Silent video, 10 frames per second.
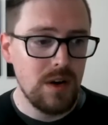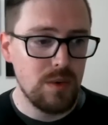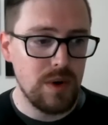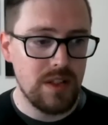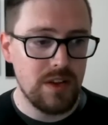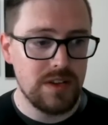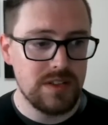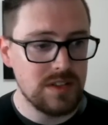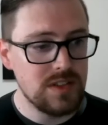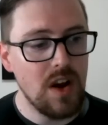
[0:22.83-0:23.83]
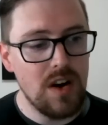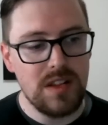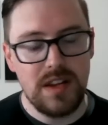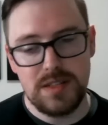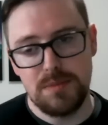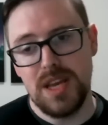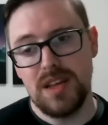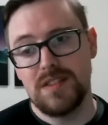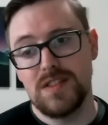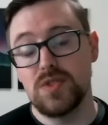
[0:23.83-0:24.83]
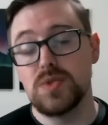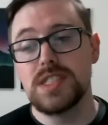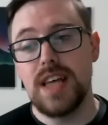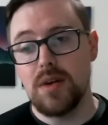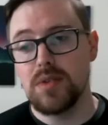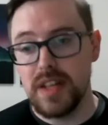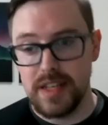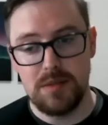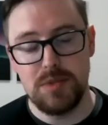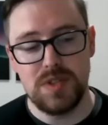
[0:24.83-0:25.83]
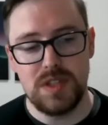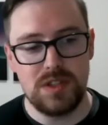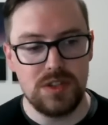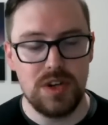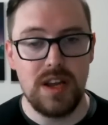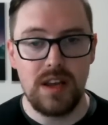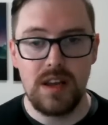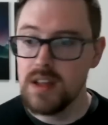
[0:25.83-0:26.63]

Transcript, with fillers: where there is a song that is made to sound like the musician Drake.